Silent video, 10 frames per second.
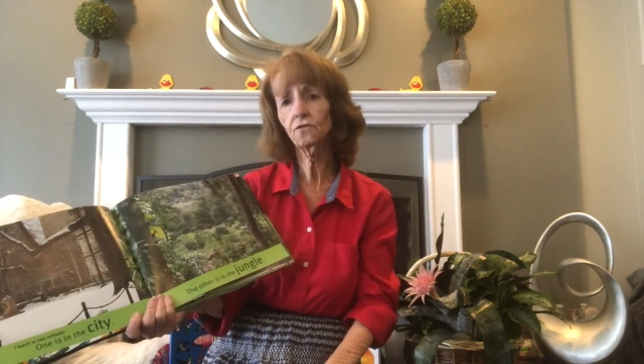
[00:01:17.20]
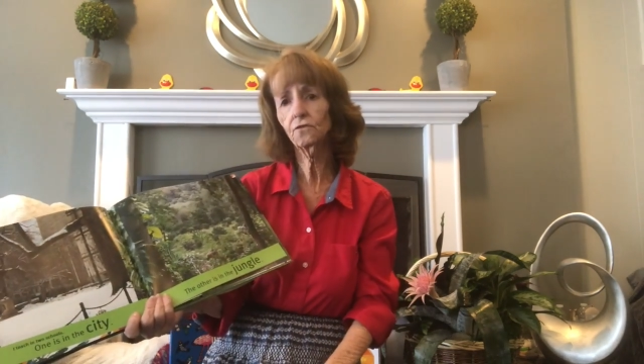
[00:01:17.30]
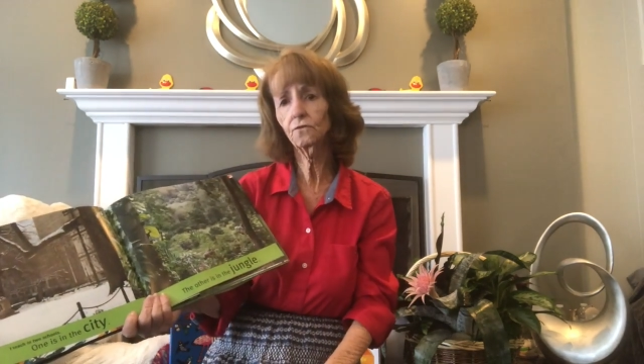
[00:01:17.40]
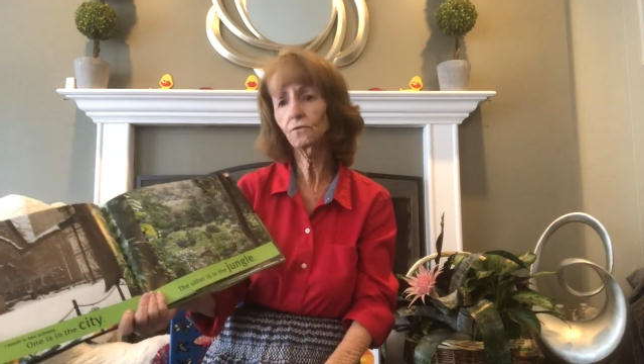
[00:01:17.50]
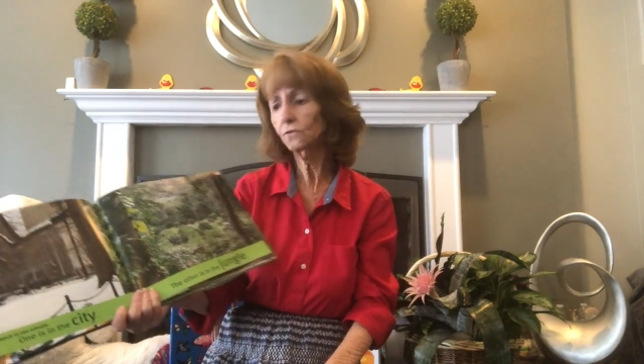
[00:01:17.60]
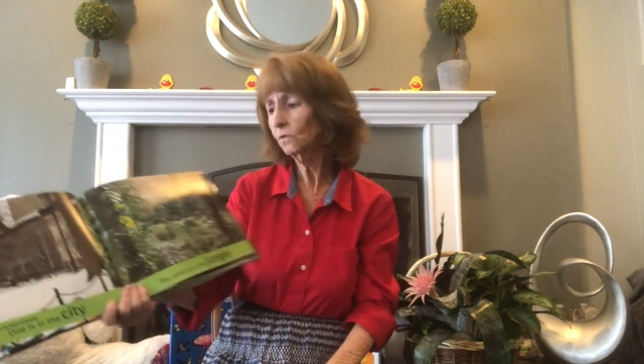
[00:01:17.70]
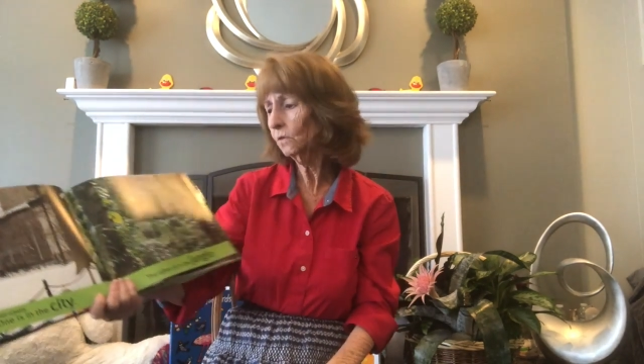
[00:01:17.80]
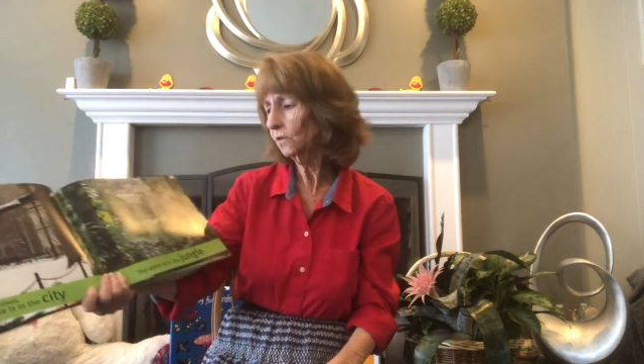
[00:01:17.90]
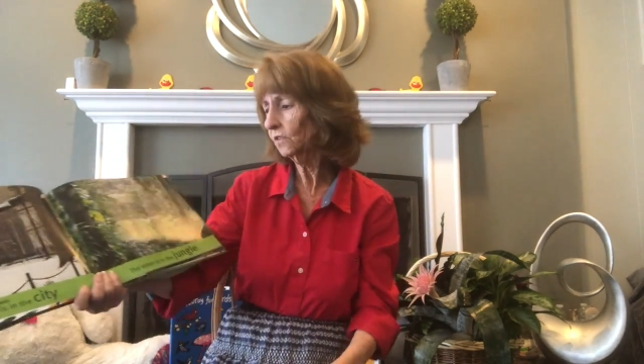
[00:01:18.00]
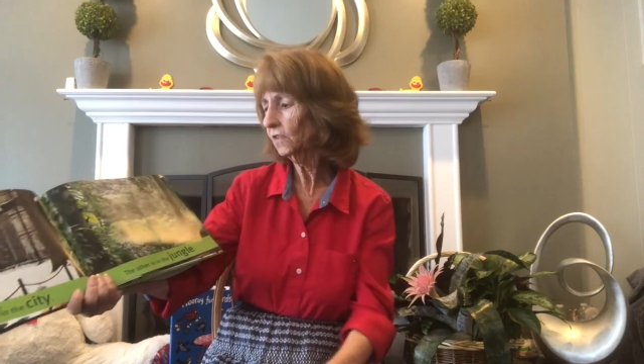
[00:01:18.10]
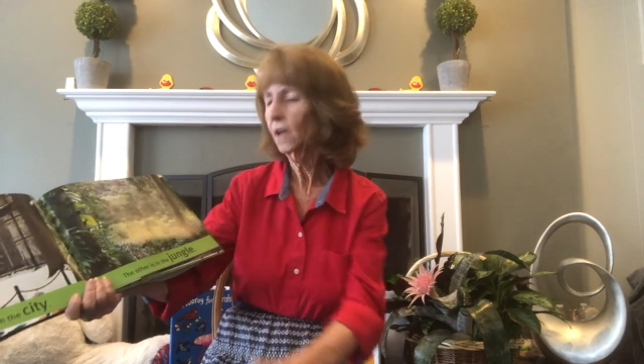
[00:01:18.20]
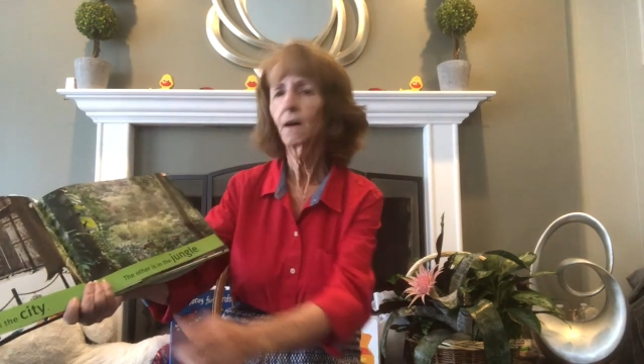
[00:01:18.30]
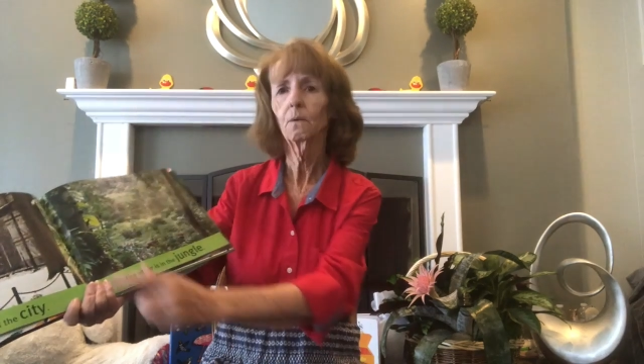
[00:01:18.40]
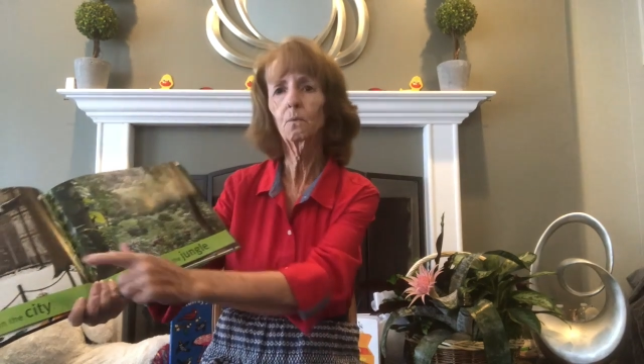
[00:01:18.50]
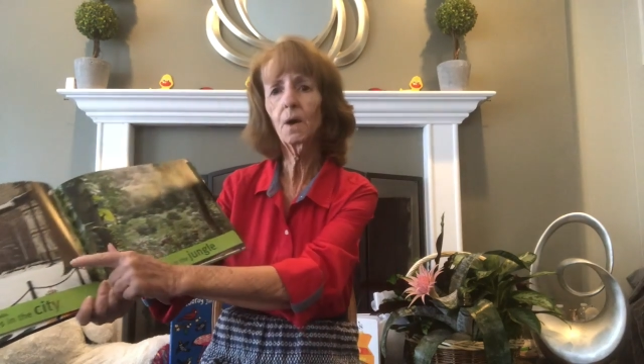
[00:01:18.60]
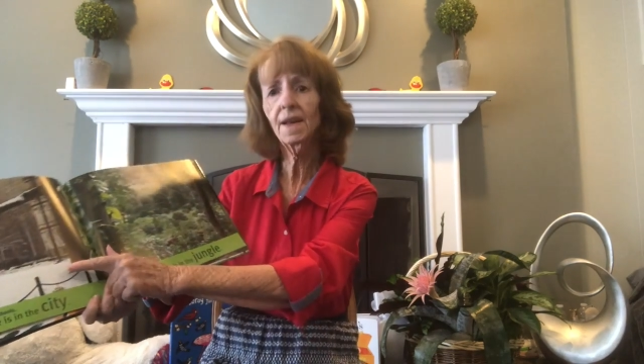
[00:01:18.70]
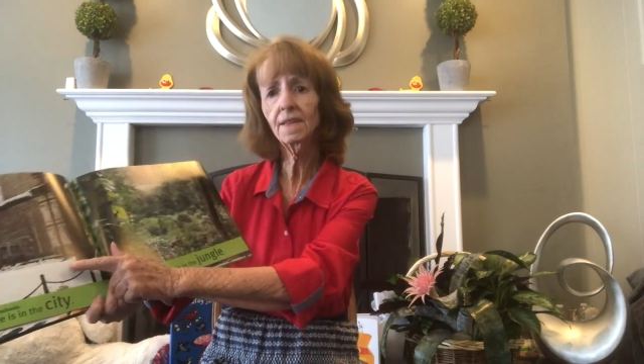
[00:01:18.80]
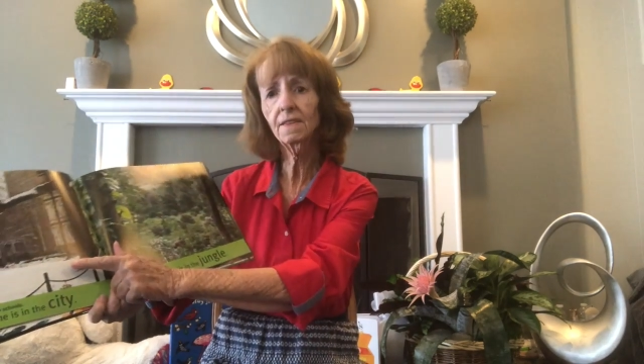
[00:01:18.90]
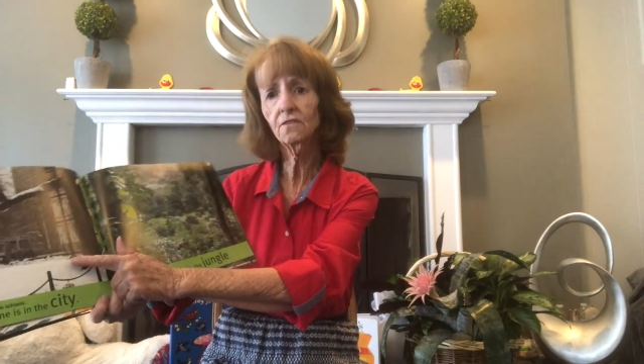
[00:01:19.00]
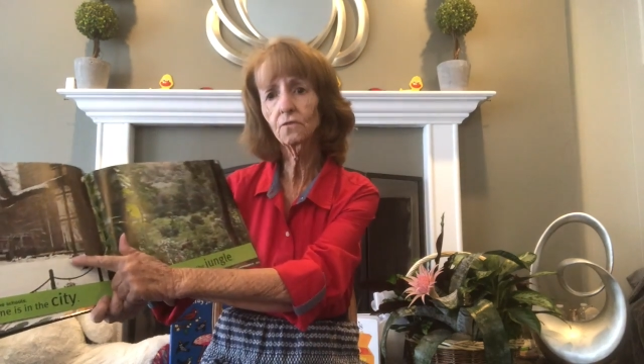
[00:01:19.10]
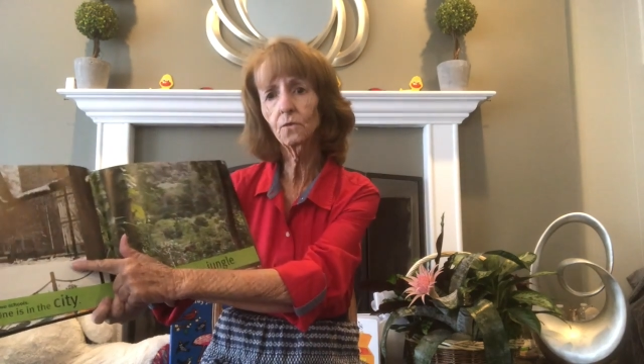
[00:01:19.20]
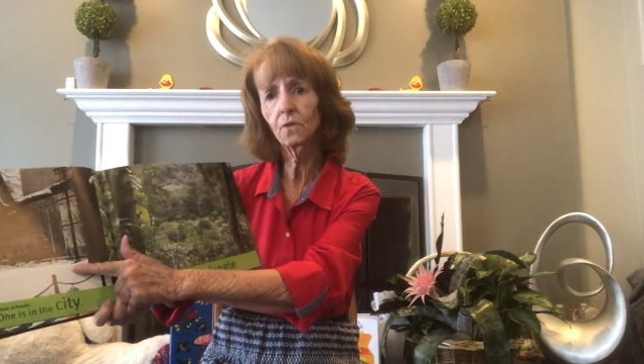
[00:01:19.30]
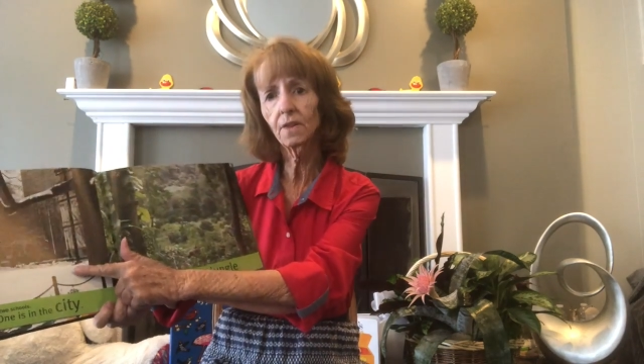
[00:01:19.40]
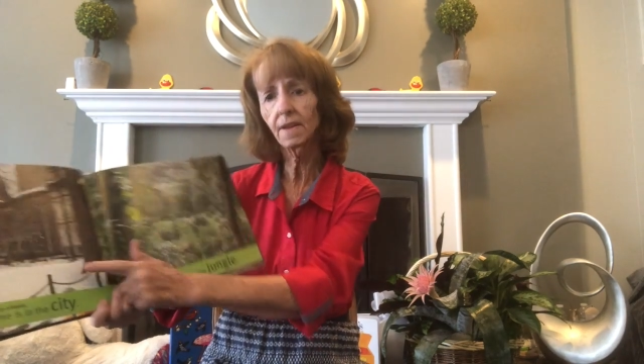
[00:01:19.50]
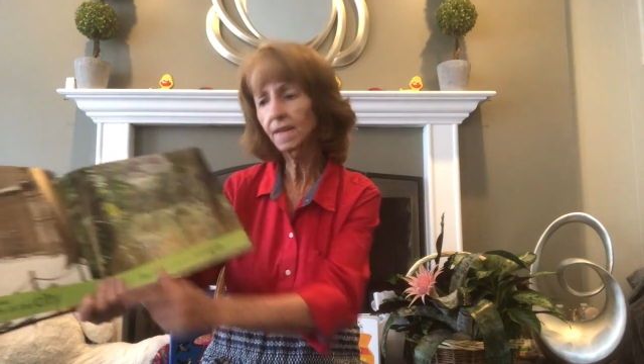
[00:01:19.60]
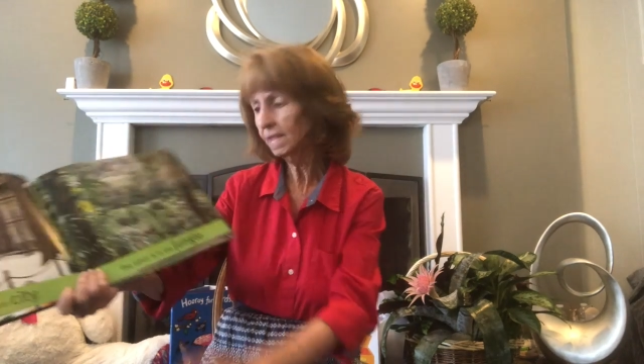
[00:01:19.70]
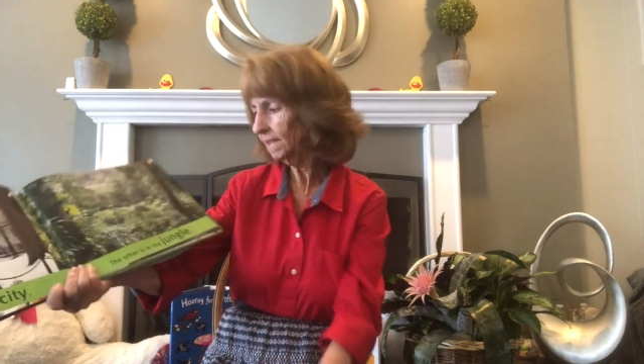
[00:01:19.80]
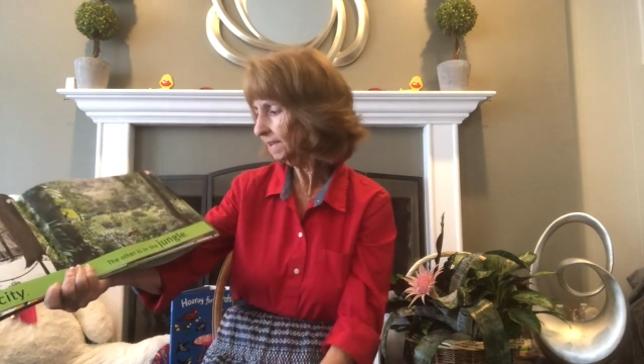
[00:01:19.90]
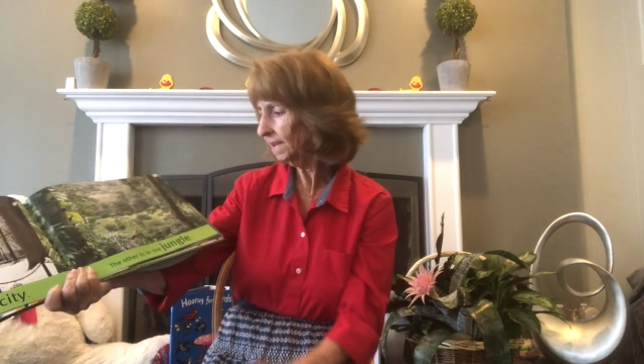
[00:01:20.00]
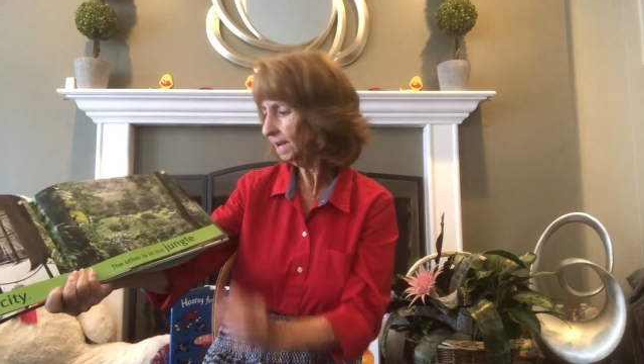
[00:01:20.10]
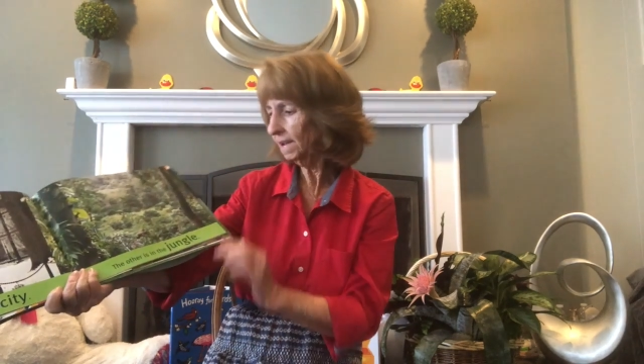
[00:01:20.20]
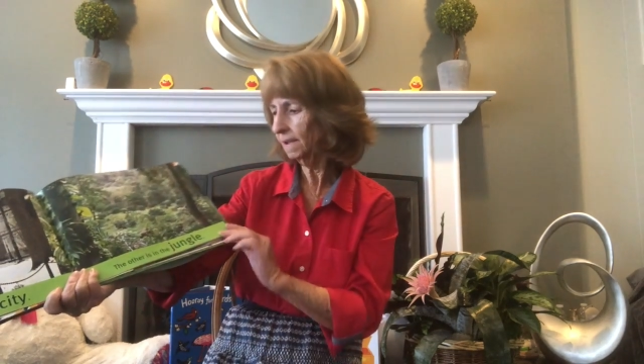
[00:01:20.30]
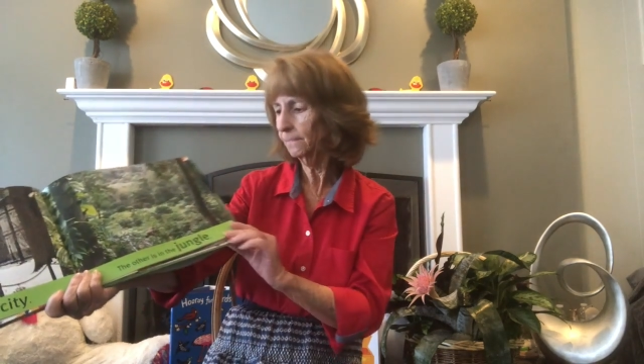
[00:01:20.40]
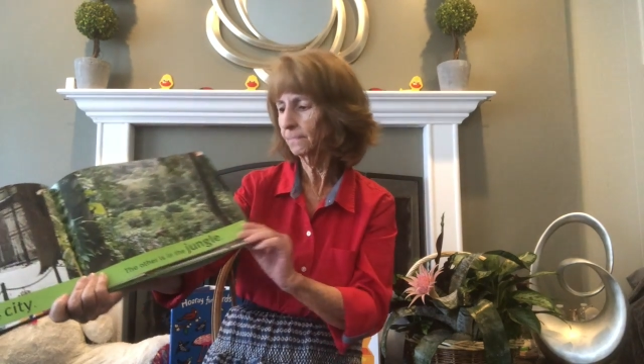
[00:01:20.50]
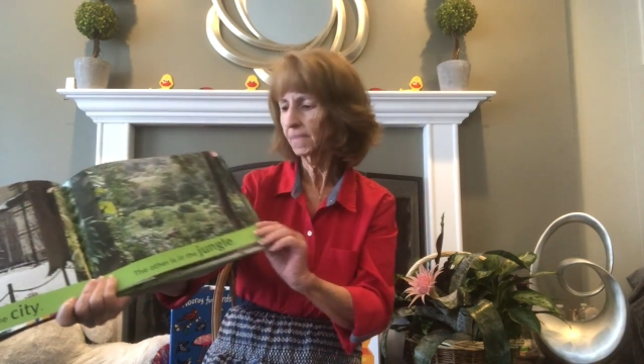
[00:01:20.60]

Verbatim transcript: two schools, one school in the city